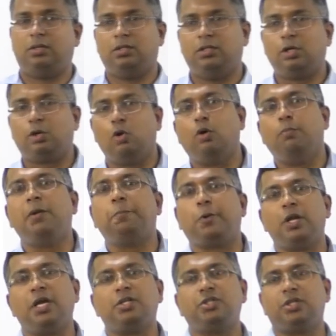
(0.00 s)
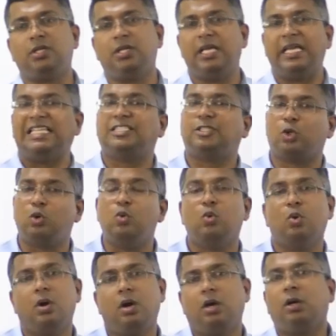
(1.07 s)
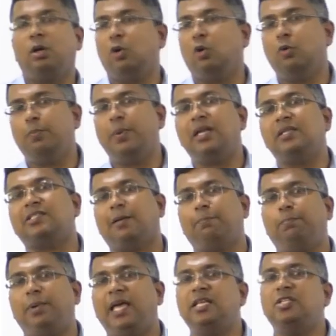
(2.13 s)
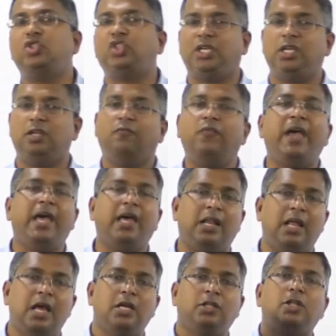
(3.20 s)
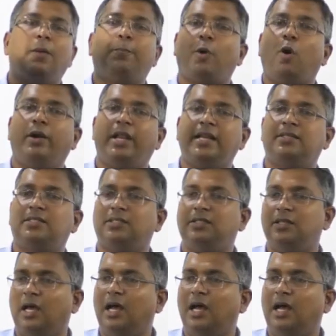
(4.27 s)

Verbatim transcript: the global production is through global supply chain, where the products,